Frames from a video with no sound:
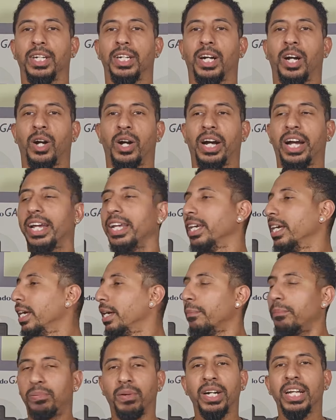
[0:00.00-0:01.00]
All right,
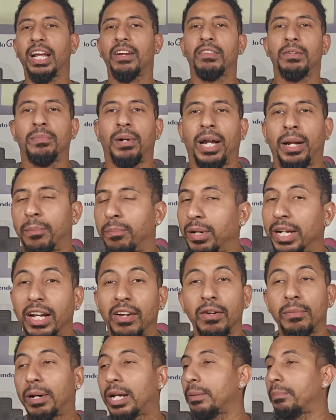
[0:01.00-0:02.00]
bring everybody bring
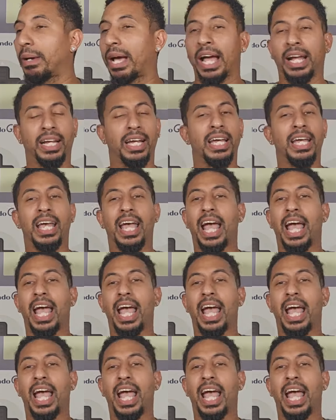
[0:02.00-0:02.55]
everybody back